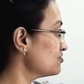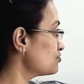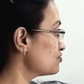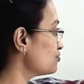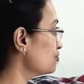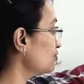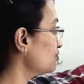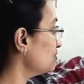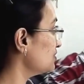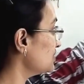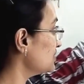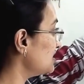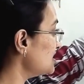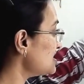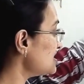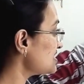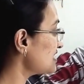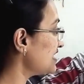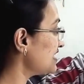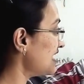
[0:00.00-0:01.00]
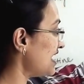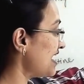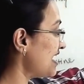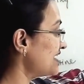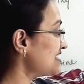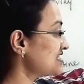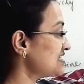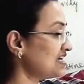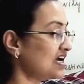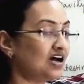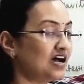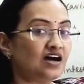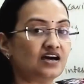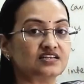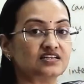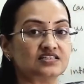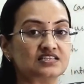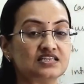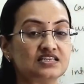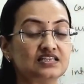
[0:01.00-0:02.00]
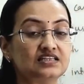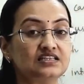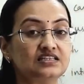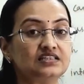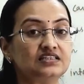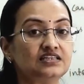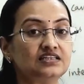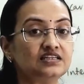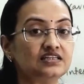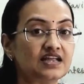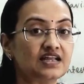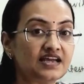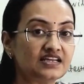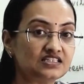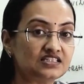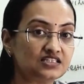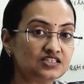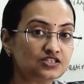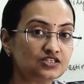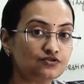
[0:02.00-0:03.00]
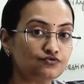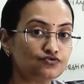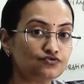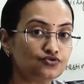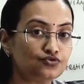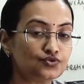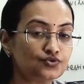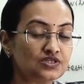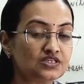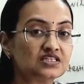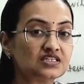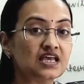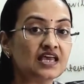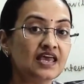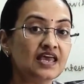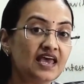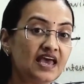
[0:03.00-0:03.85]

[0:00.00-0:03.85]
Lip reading: So these glands are secreting digestive juices